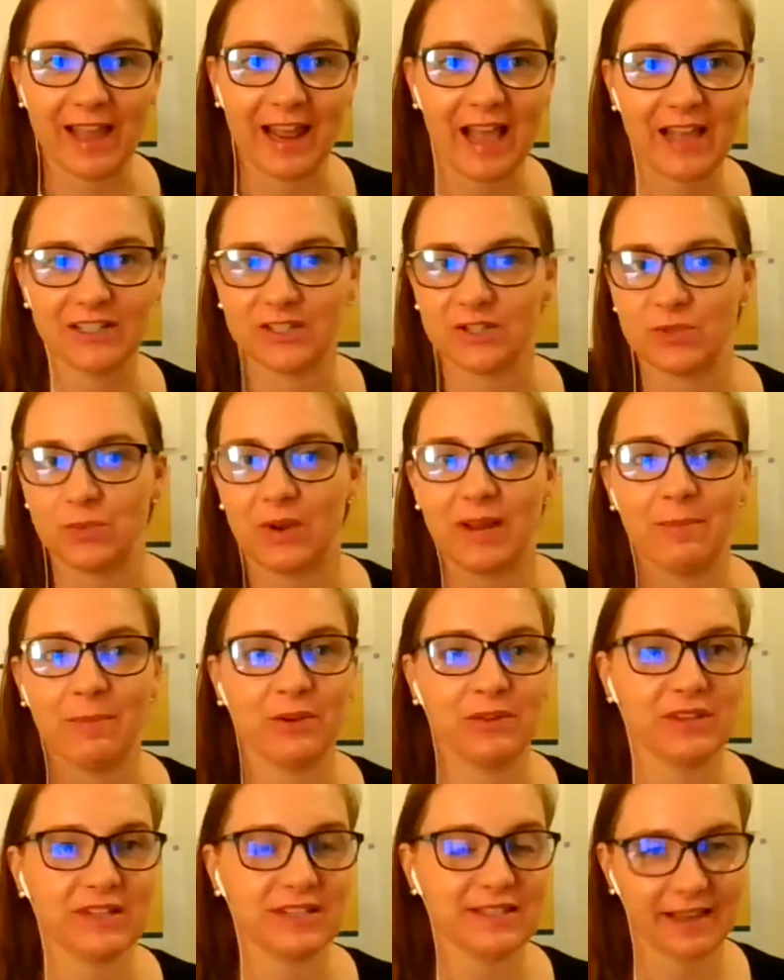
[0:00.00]
I just want to
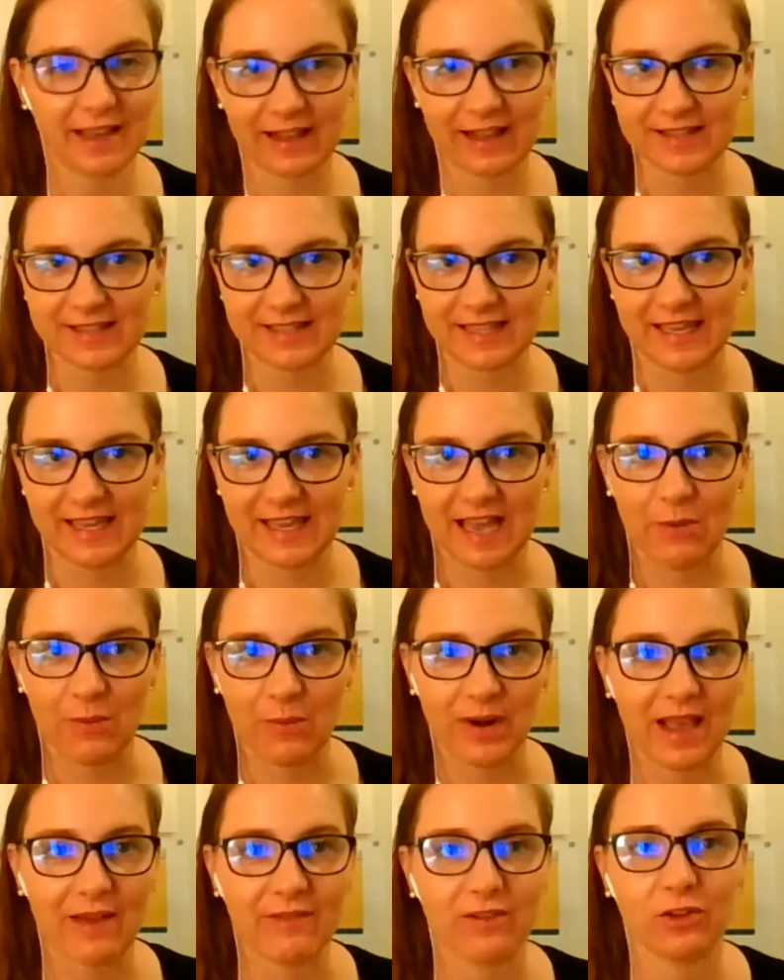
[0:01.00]
build this legacy. I want
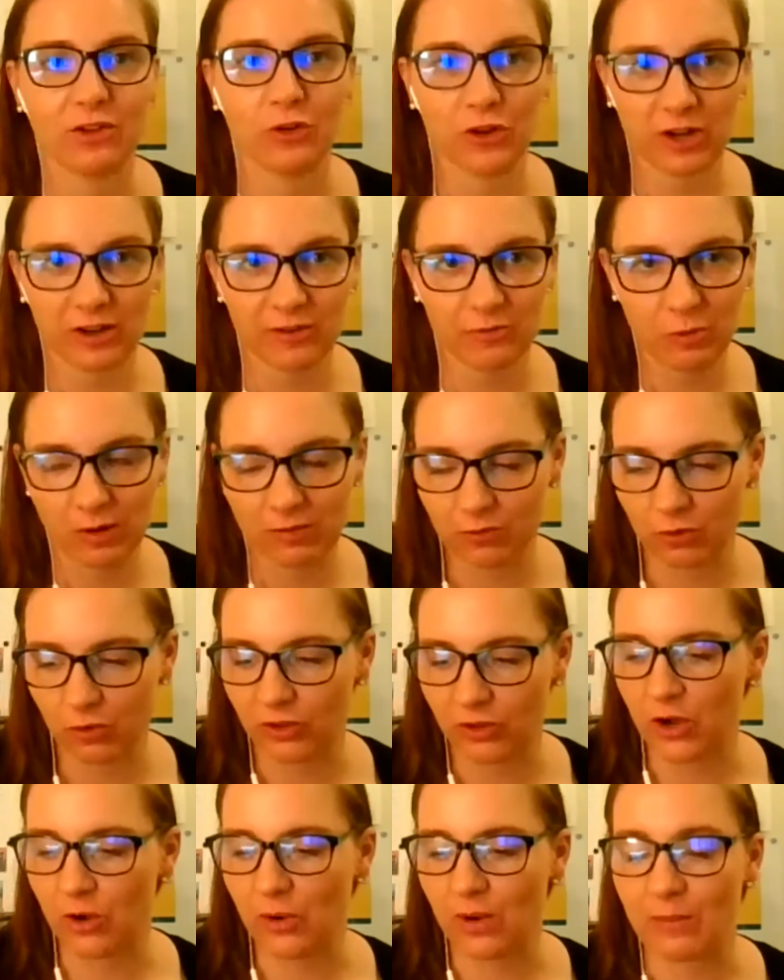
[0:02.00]
to have a lucrative
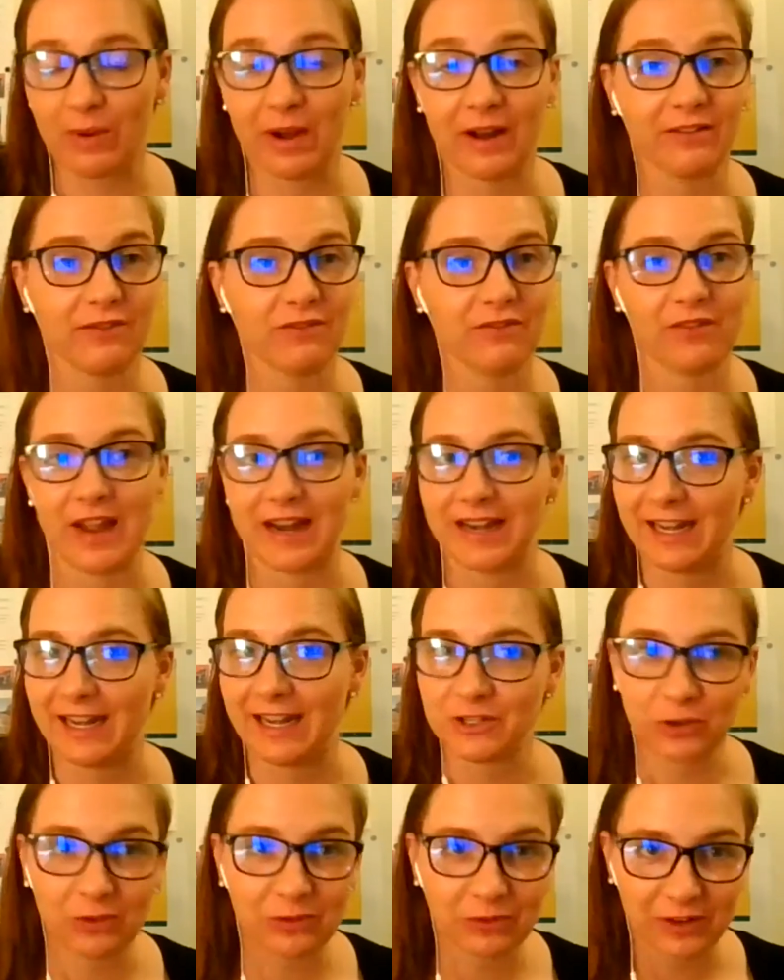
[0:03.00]
portfolio. I want
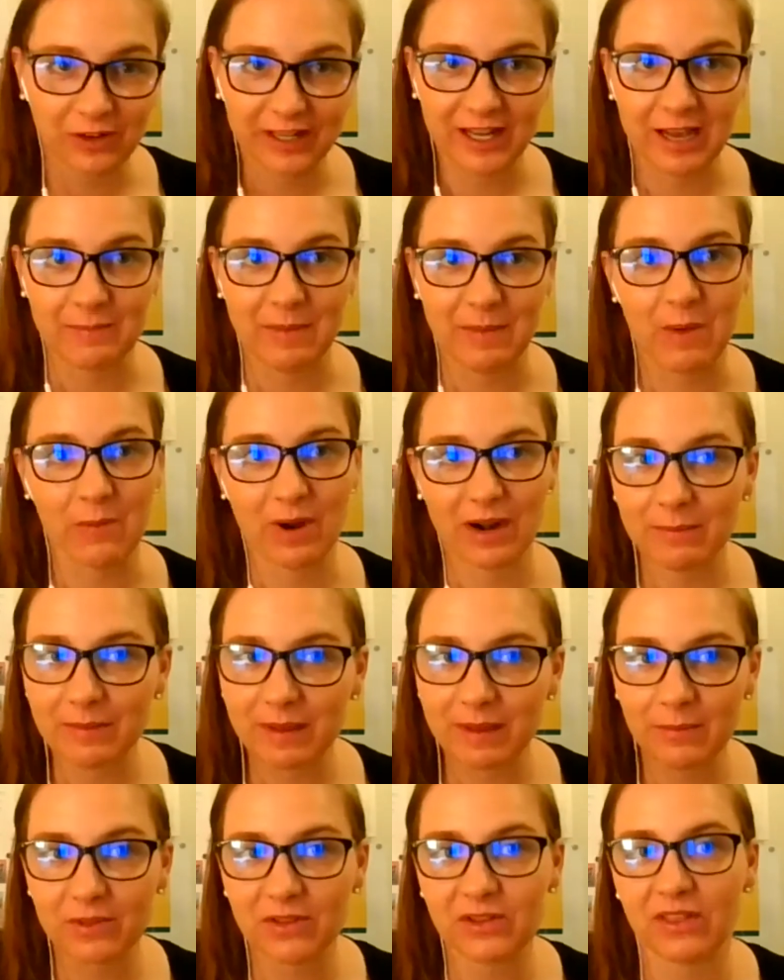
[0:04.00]
financial freedom. I want to be
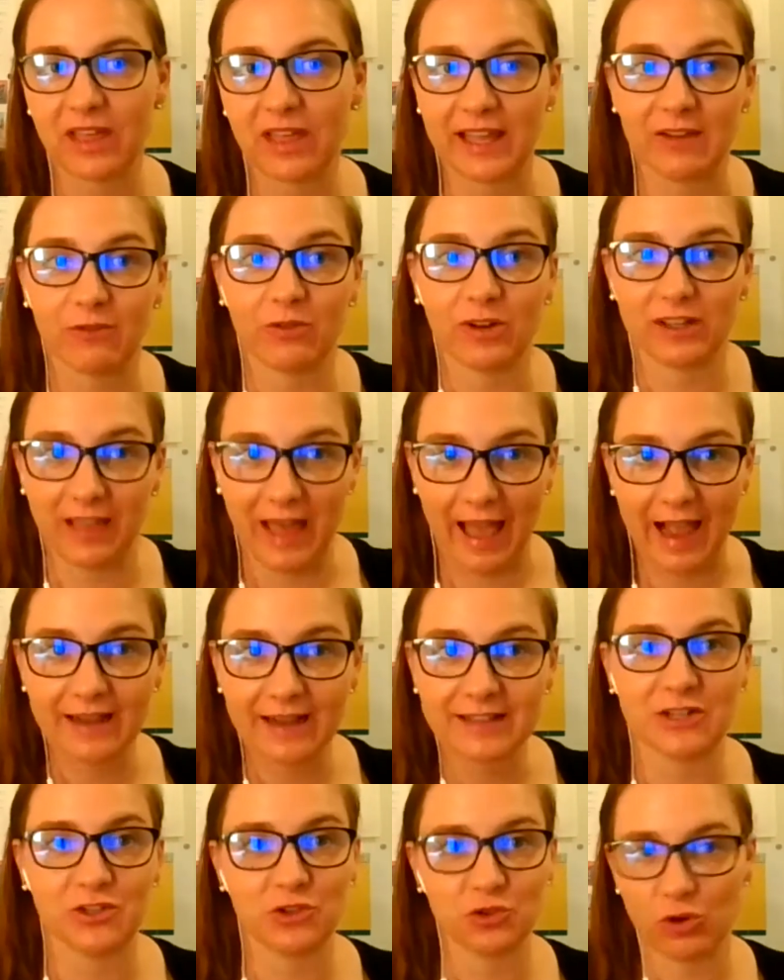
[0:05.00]
able to like relax,
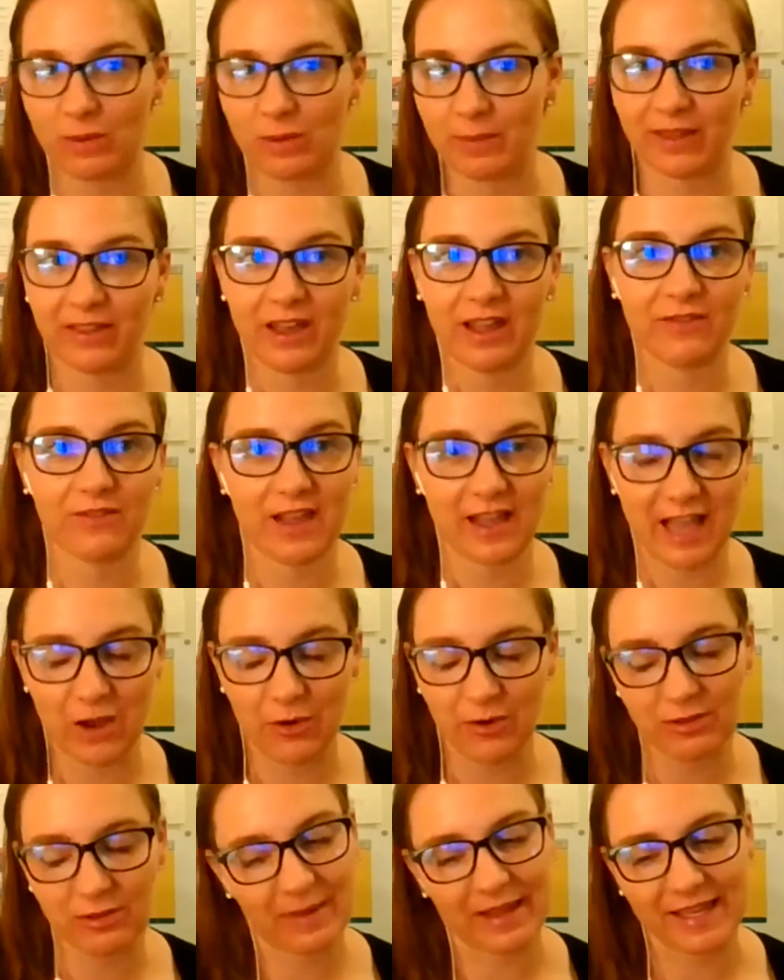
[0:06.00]
enjoy my life, hang out
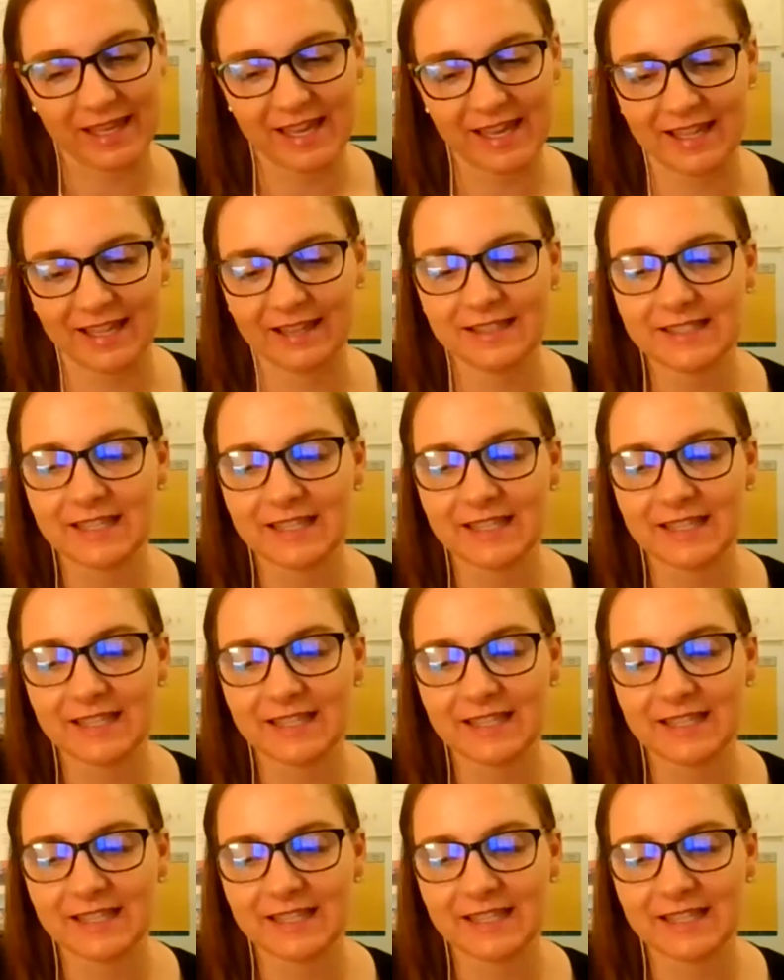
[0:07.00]
with my kids.